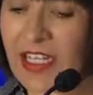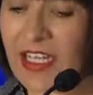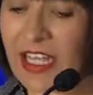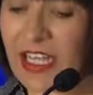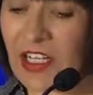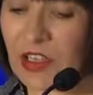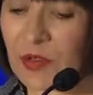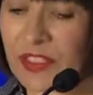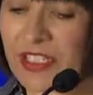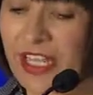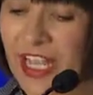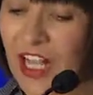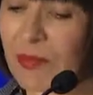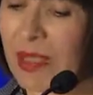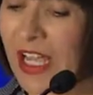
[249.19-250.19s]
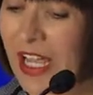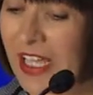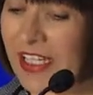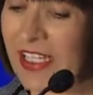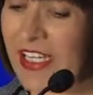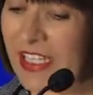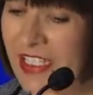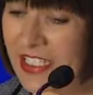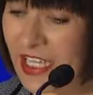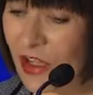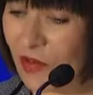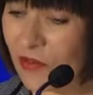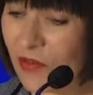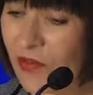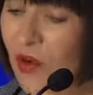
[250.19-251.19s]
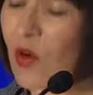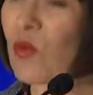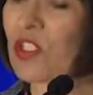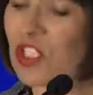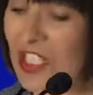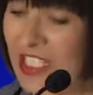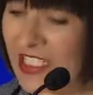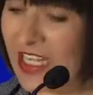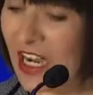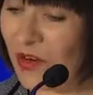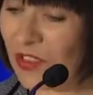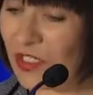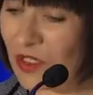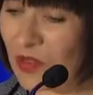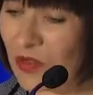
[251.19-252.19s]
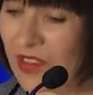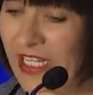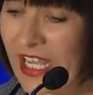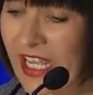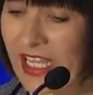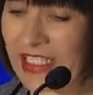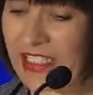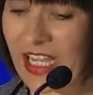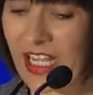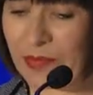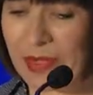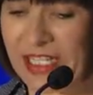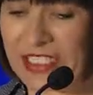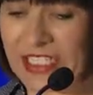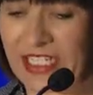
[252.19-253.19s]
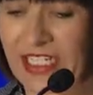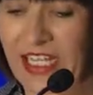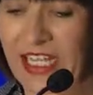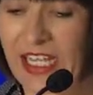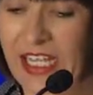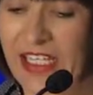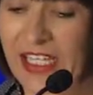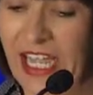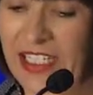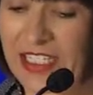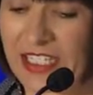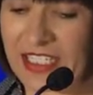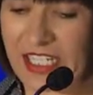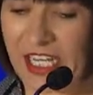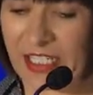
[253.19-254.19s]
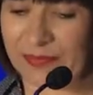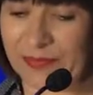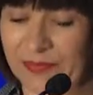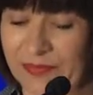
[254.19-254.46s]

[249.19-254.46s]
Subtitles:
including Alma-Ata itself, which is now known as Almaty, Kazakhstan.